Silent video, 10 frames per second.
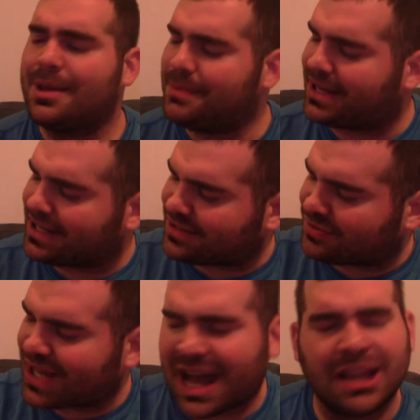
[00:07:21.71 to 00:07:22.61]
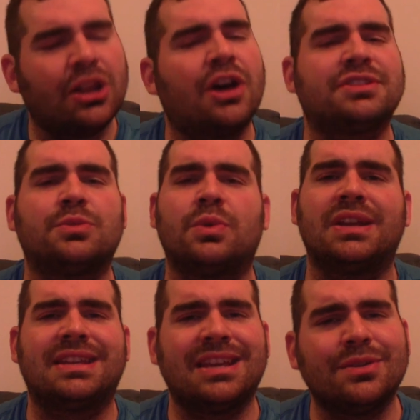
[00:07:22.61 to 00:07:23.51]
Because if Ty Lawson would
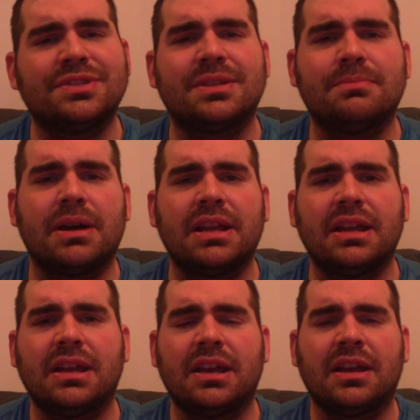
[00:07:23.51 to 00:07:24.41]
have killed somebody,